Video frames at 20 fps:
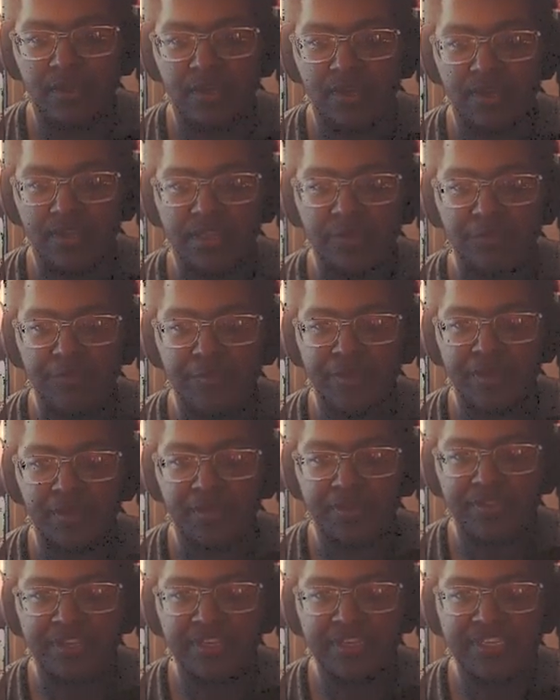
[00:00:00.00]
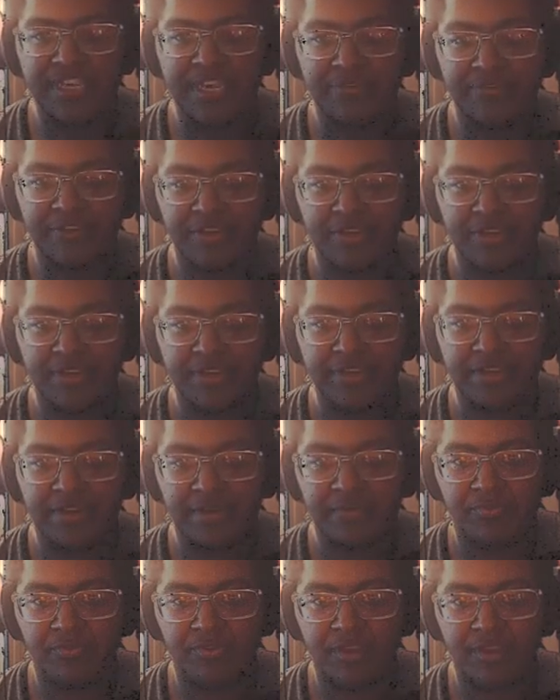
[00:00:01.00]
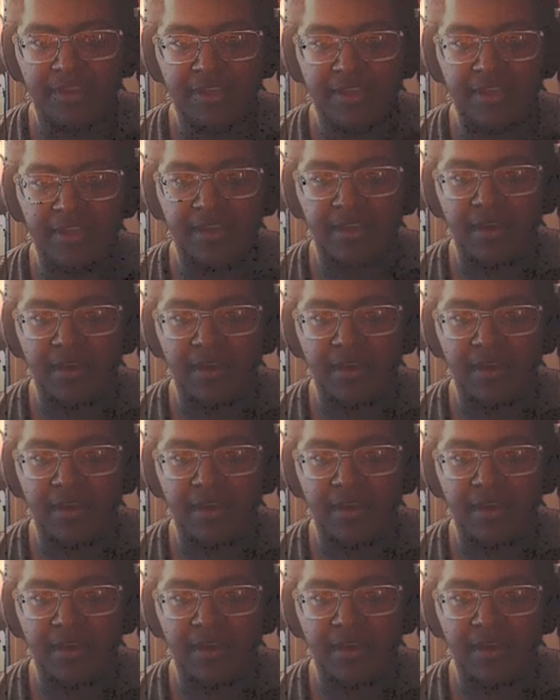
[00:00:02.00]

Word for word: I think we got this area cleaned up, right?